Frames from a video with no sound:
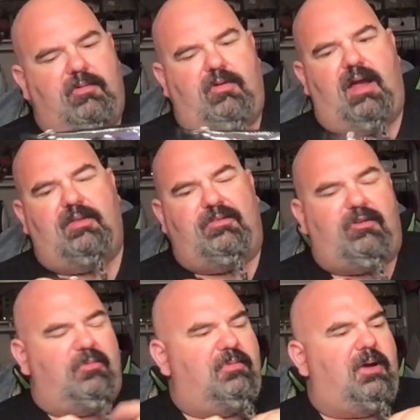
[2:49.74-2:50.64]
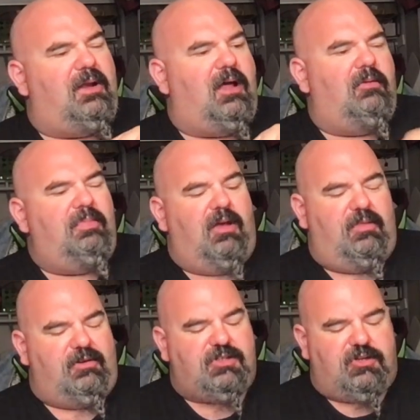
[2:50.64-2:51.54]
cracking this open right now.
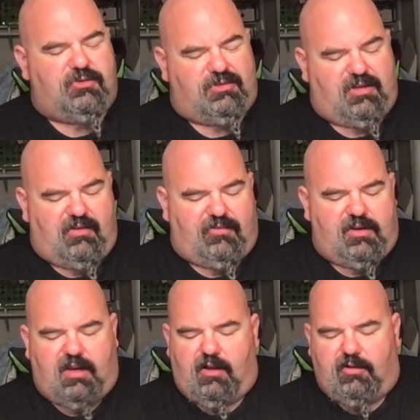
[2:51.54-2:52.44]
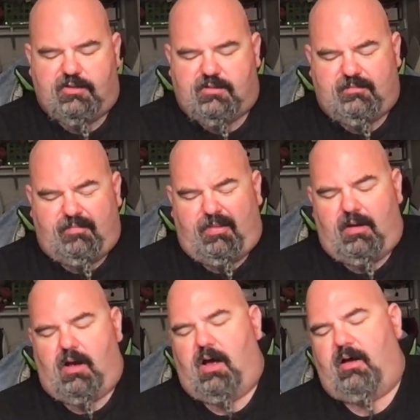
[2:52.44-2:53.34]
There's all sorts of different deals
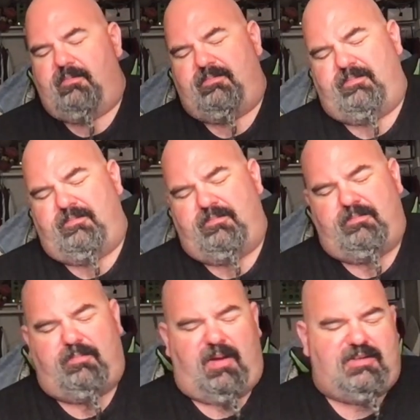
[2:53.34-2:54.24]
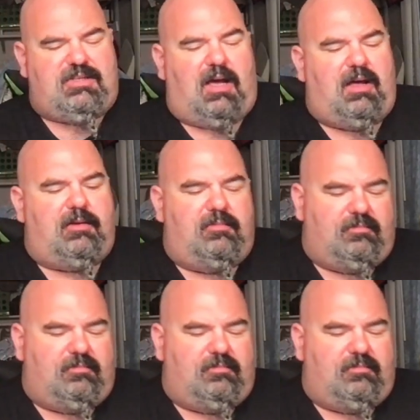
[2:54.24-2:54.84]
based on